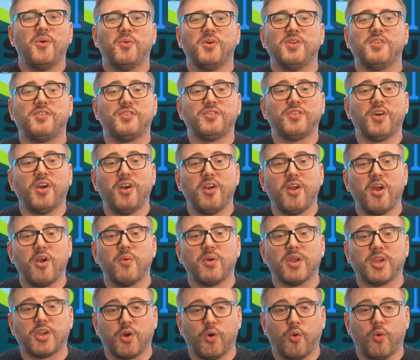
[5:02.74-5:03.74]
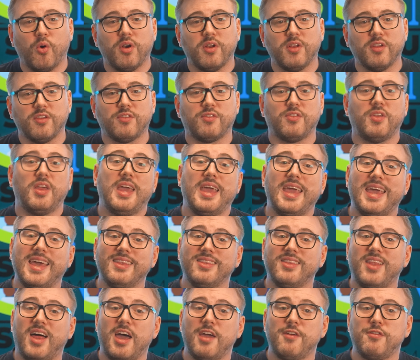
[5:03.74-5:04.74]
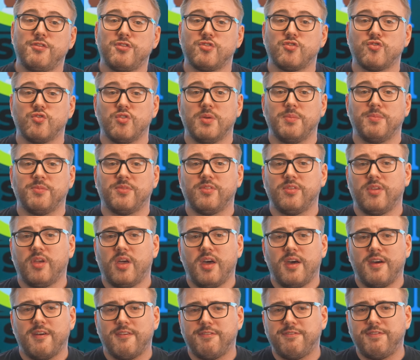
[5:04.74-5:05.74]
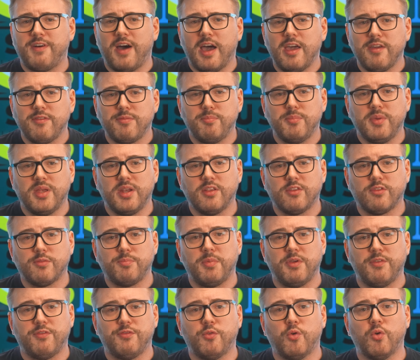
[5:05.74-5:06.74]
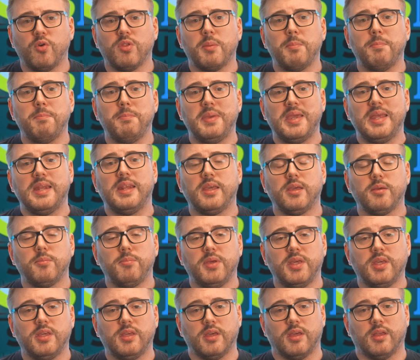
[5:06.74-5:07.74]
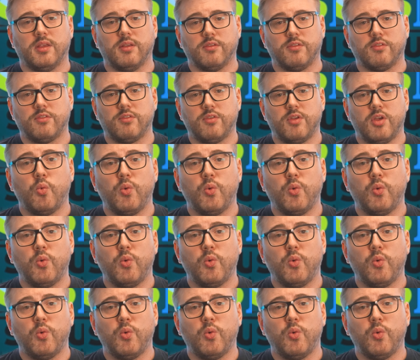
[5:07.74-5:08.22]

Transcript: We start our recordings and live streams five minutes before the meeting begins.